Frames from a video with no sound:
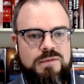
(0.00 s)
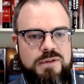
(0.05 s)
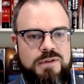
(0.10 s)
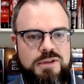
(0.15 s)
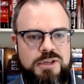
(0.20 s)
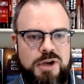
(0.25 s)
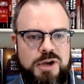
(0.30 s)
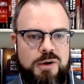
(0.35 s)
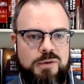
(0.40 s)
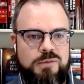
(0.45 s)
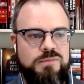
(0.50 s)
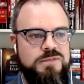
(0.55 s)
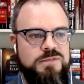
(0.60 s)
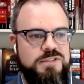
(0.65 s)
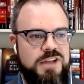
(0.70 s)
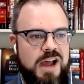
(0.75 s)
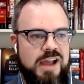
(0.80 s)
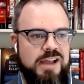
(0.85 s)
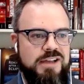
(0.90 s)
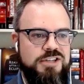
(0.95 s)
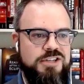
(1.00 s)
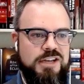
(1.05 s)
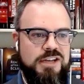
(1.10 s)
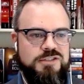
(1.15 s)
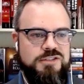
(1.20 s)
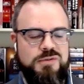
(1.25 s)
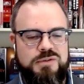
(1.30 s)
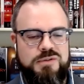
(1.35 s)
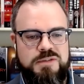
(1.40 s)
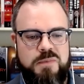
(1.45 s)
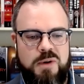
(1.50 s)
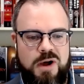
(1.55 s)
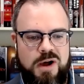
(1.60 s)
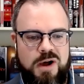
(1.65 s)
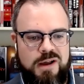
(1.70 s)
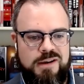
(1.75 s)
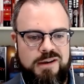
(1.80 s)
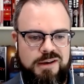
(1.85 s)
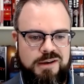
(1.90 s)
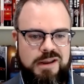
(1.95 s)
you know, Skye a chance to
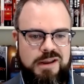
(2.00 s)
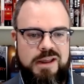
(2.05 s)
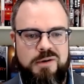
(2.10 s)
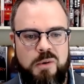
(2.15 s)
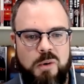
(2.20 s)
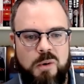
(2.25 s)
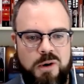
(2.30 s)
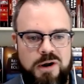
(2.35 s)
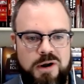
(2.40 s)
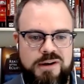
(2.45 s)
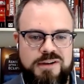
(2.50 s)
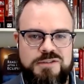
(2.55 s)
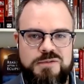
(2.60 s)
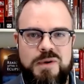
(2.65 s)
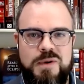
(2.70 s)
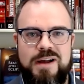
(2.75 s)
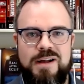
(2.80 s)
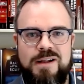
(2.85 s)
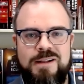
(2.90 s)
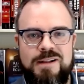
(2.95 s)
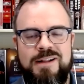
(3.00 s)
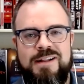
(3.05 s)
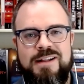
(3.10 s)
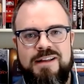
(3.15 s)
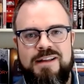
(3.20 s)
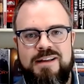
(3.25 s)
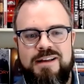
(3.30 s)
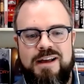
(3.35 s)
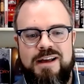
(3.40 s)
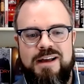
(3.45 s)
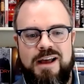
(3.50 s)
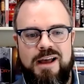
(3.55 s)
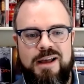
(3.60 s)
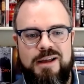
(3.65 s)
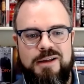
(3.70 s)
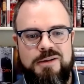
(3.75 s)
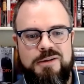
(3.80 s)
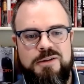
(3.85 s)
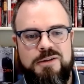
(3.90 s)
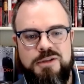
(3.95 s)
respond and, and Oren as well,
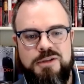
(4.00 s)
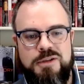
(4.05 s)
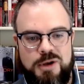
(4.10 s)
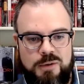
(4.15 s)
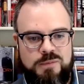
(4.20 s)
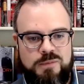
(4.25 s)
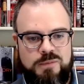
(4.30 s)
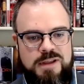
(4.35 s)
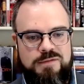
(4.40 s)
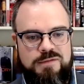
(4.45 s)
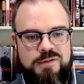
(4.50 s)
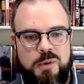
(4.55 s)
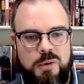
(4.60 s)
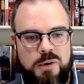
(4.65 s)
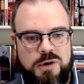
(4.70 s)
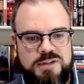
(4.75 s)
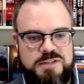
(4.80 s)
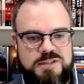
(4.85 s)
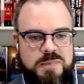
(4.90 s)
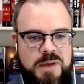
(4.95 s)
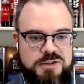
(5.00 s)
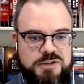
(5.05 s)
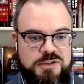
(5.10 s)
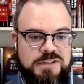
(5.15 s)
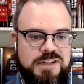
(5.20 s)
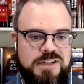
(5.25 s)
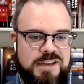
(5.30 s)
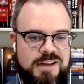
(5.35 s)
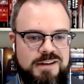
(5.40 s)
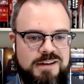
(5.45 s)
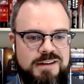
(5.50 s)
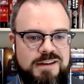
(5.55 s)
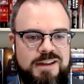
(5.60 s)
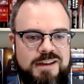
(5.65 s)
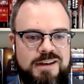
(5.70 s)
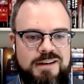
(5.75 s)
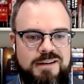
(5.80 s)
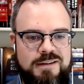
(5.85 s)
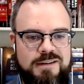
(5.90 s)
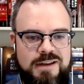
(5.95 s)
uh, you know, given Oren's specialty in,
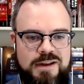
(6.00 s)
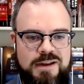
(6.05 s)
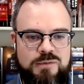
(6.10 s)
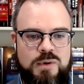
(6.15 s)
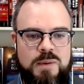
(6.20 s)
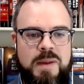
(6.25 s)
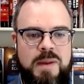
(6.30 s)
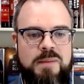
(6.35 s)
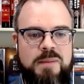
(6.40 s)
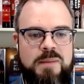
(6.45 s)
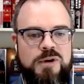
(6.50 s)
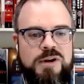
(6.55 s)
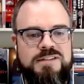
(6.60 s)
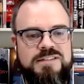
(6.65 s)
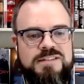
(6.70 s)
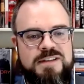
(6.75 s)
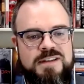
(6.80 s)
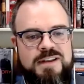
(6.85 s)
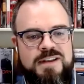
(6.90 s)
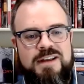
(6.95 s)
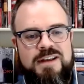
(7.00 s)
in, in remembrance.